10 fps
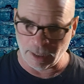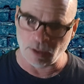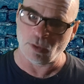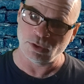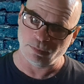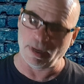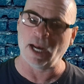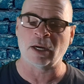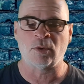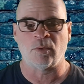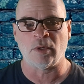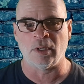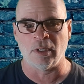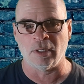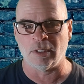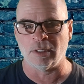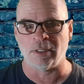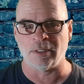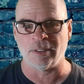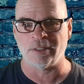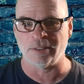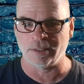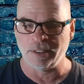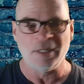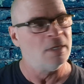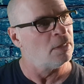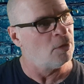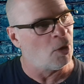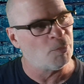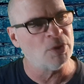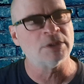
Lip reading: he goes back a number